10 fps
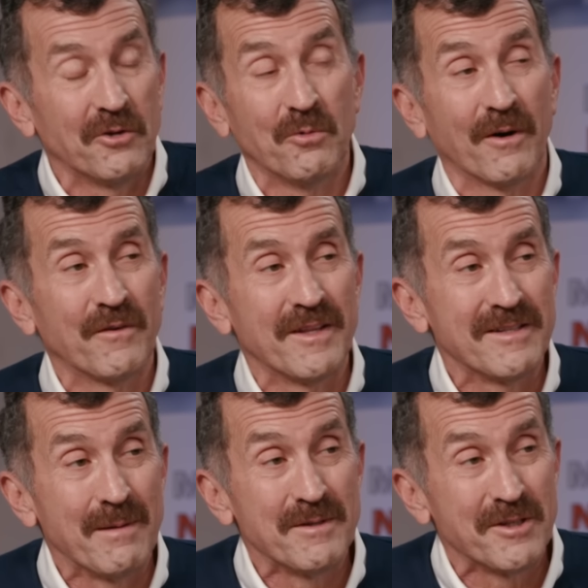do work for the
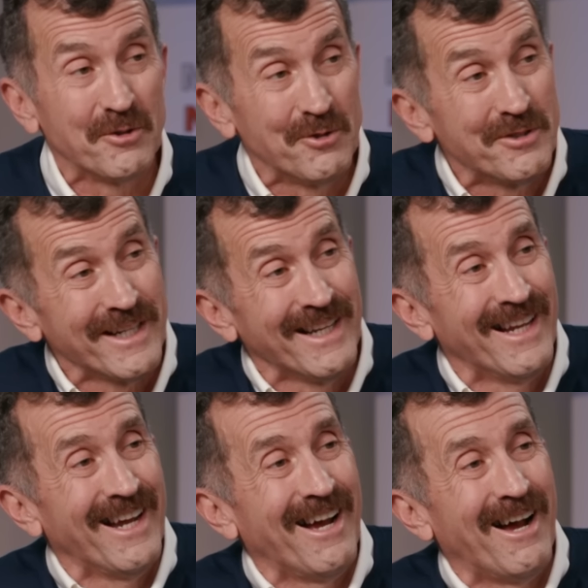same institution,
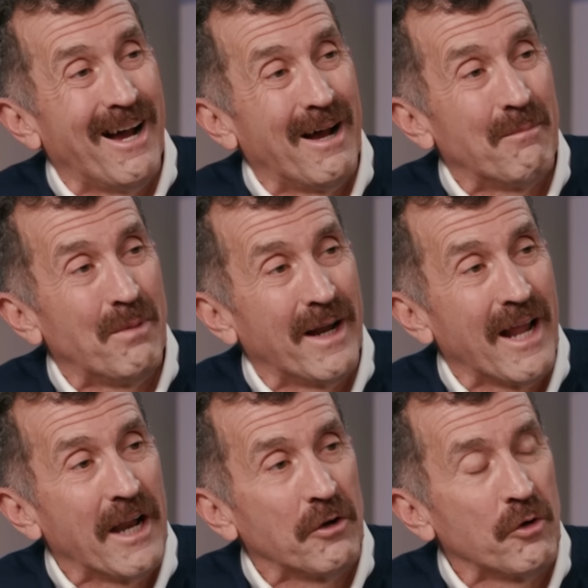
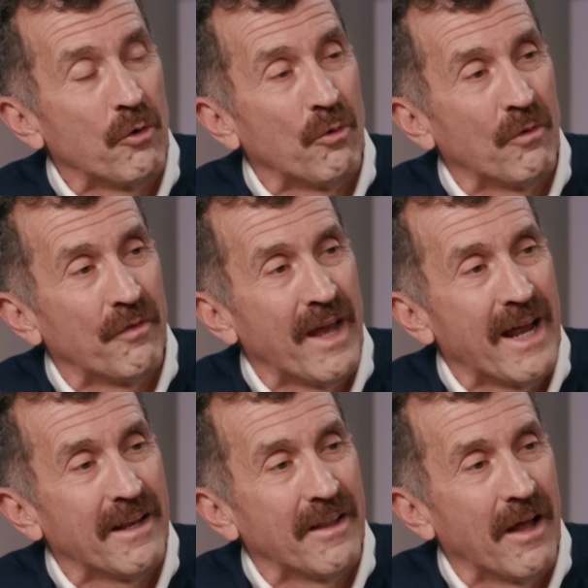but I don't know
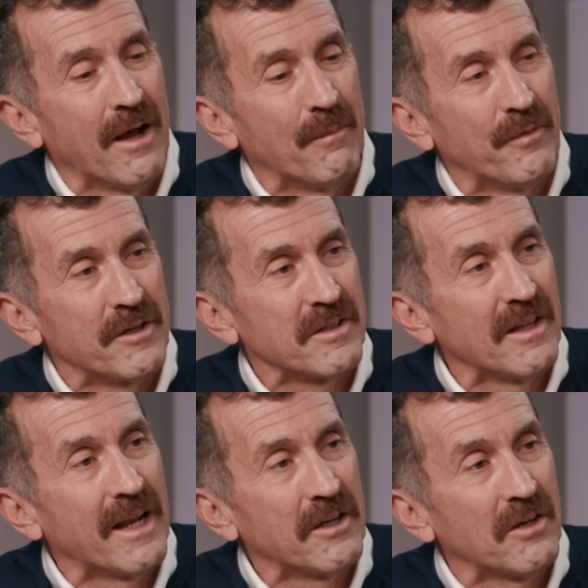that there's a
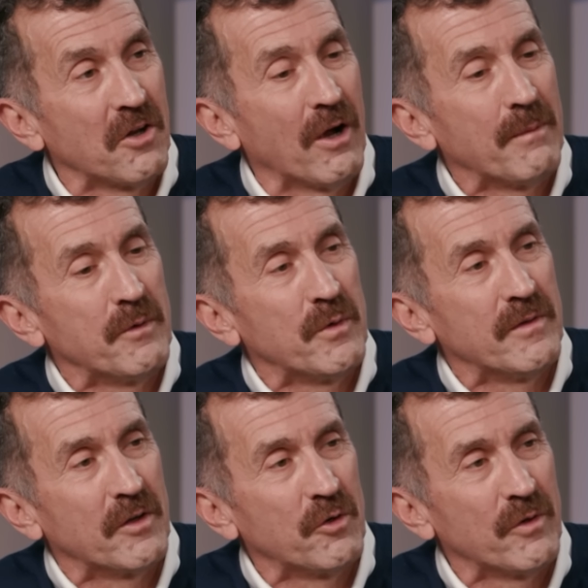lot of talking
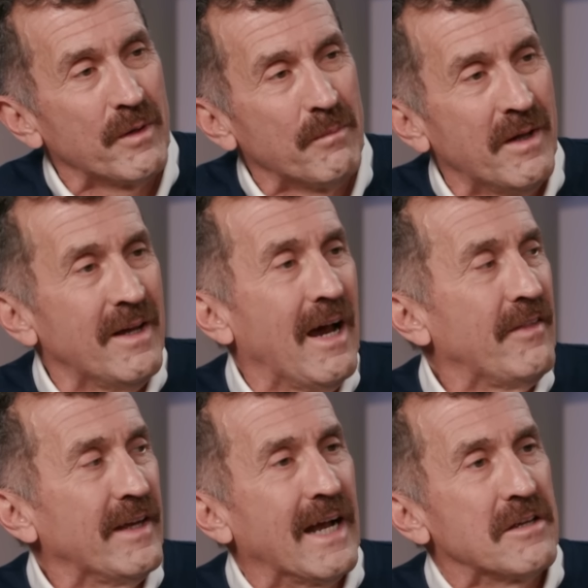between the two of them.
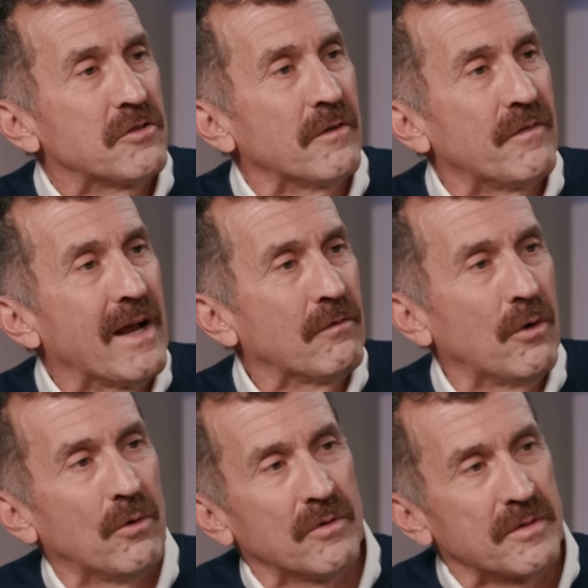I think I serve that
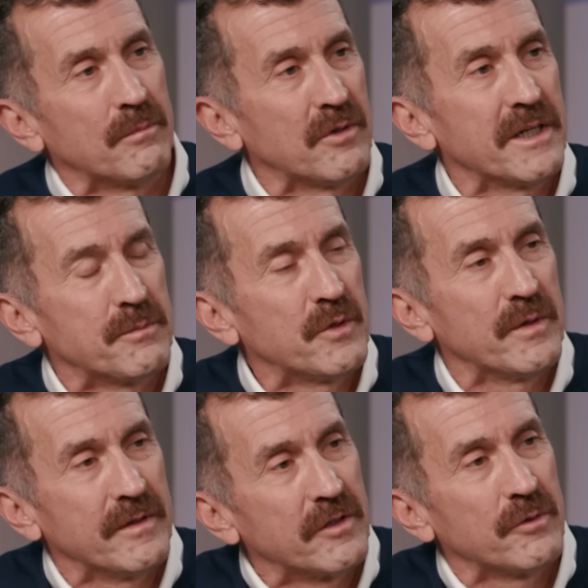role as a bridge
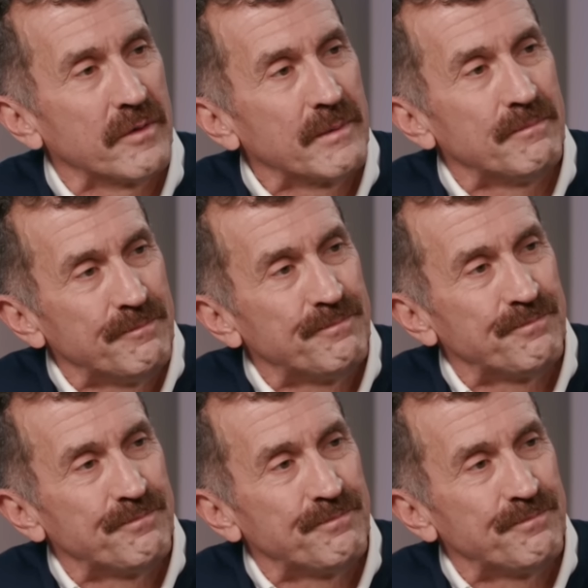between the two of them.